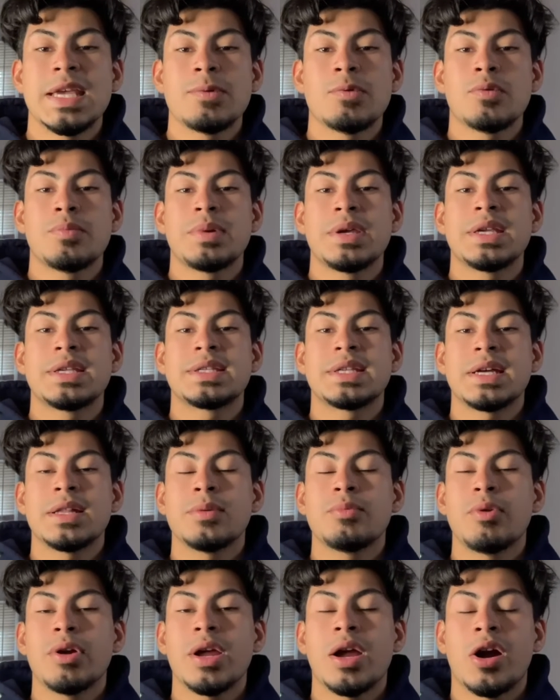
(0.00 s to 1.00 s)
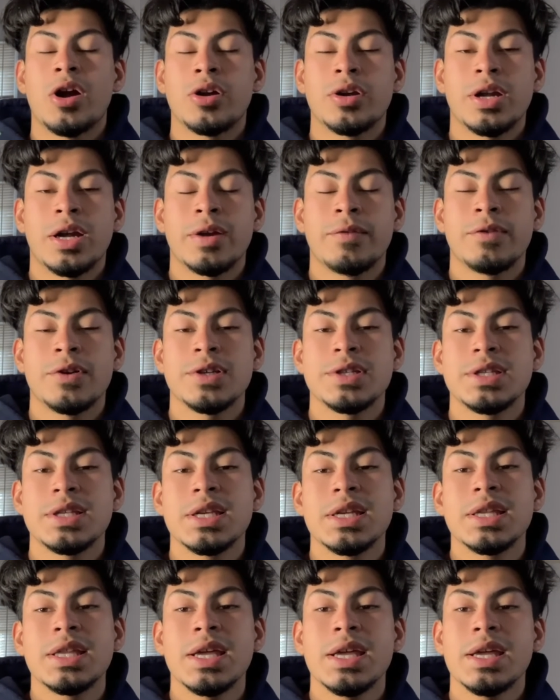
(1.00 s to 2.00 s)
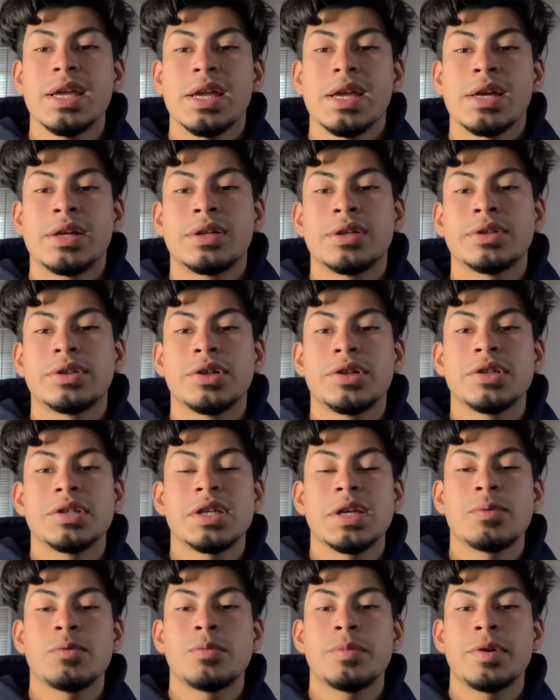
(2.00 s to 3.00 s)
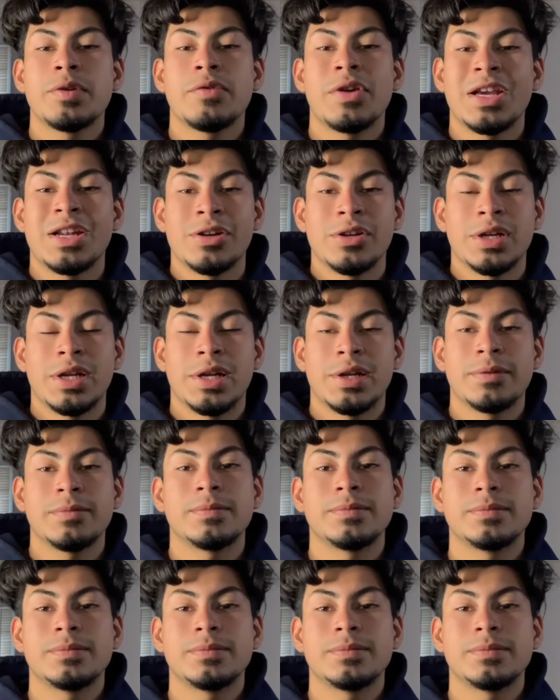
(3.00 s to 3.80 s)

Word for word: will be Celebrate Our Diversity Day, and on Thursday will be Raider Day.